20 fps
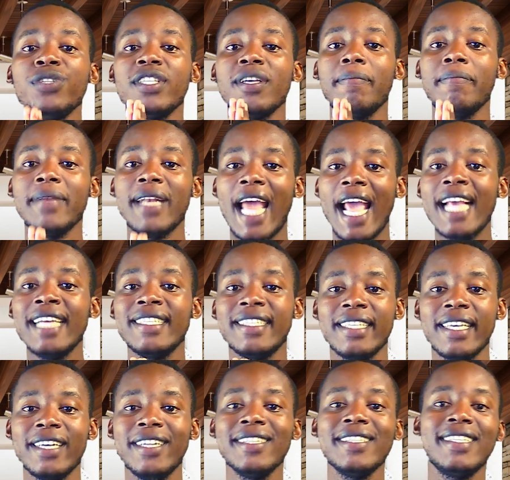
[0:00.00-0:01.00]
some
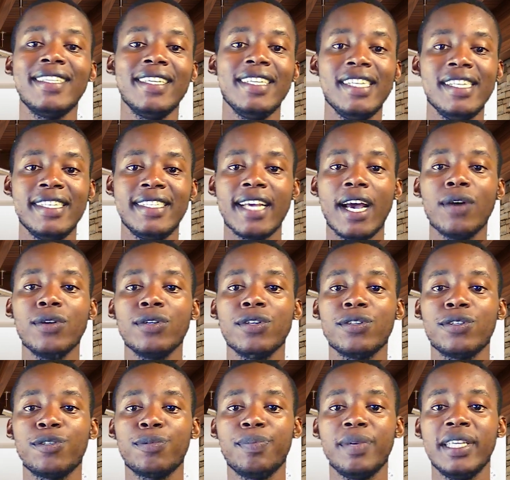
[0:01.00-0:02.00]
nice LTE
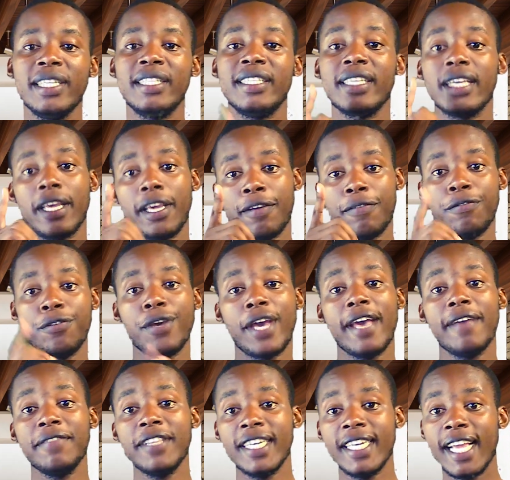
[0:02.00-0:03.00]
download speeds if you
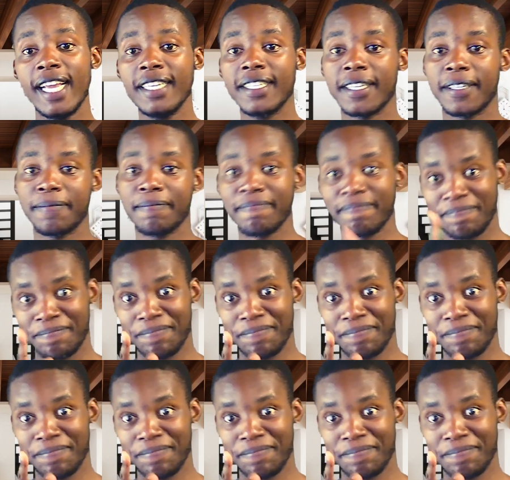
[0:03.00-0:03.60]
have the data.